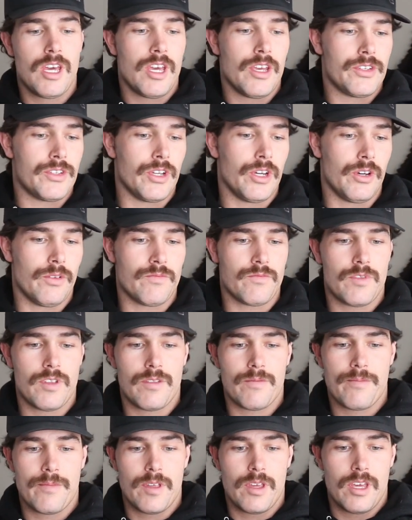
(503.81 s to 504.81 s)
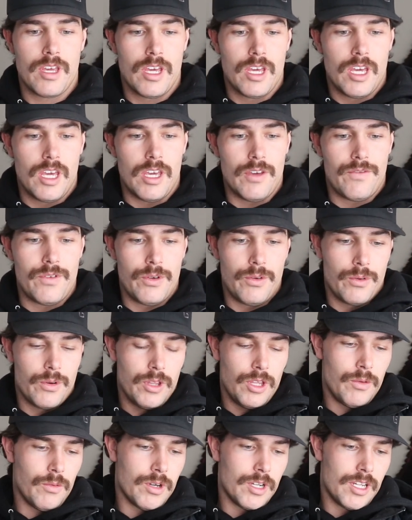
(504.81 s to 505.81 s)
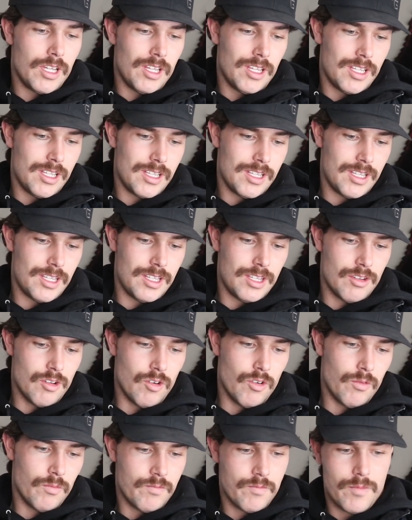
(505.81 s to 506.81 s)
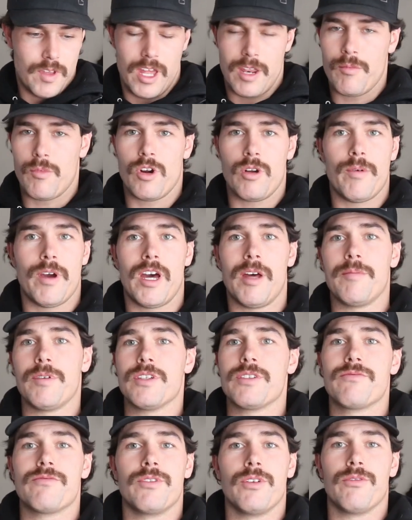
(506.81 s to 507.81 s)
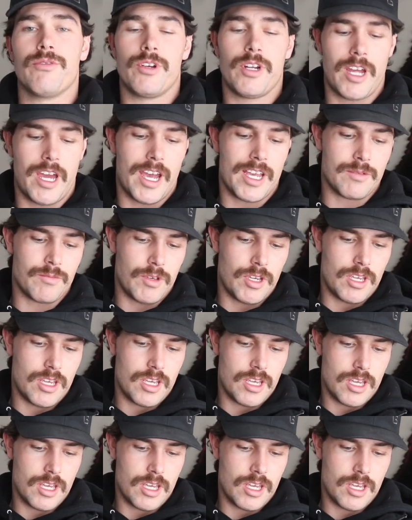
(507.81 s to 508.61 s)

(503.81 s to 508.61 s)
So if you really want to know any more about them, just feel free to ask me.